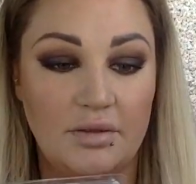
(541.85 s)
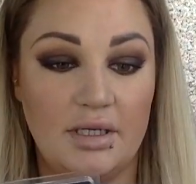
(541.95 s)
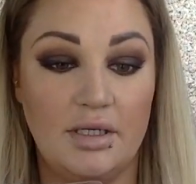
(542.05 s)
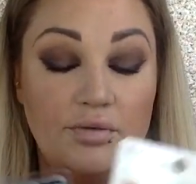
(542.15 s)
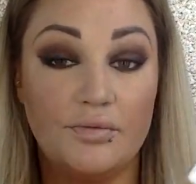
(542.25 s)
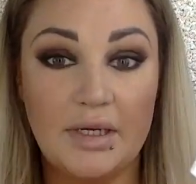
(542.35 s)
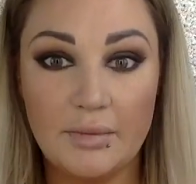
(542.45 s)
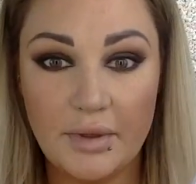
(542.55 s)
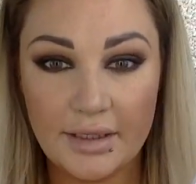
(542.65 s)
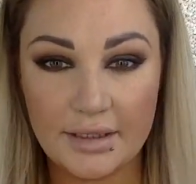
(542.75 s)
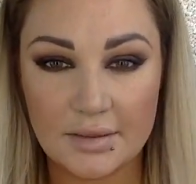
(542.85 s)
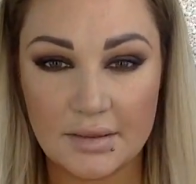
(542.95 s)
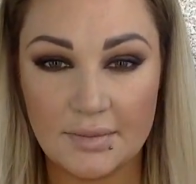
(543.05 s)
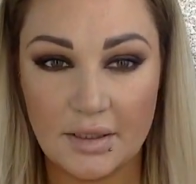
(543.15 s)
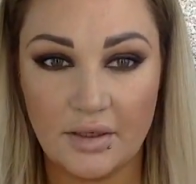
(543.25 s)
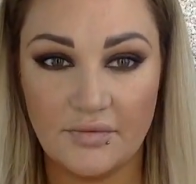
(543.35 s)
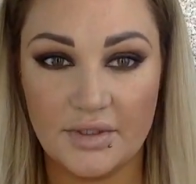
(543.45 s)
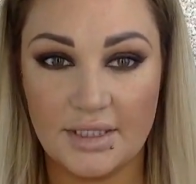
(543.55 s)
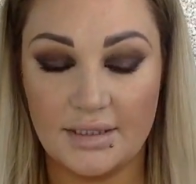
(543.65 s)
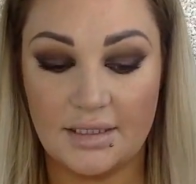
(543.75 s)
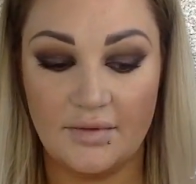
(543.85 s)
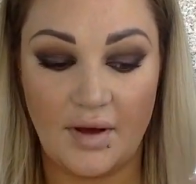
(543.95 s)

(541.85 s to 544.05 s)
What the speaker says: the green one that's supposed to be good for sensitive